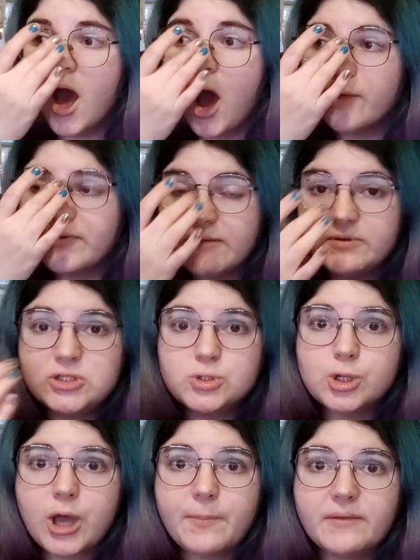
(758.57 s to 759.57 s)
of having to
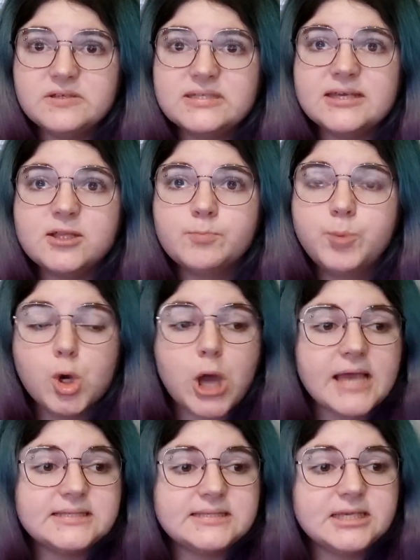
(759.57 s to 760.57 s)
look up every single book
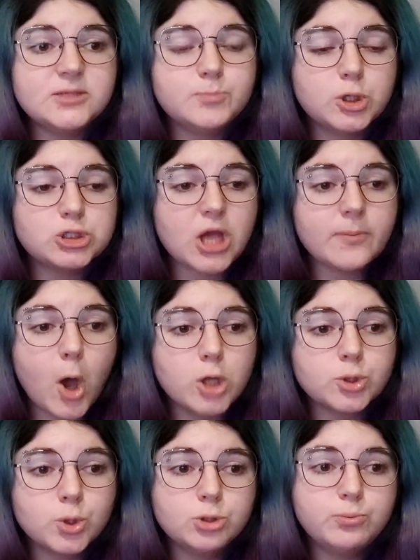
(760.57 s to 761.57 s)
I see in a bookshop
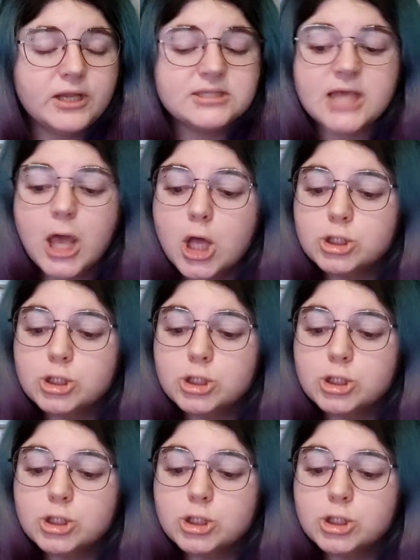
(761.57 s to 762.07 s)
on Goodreads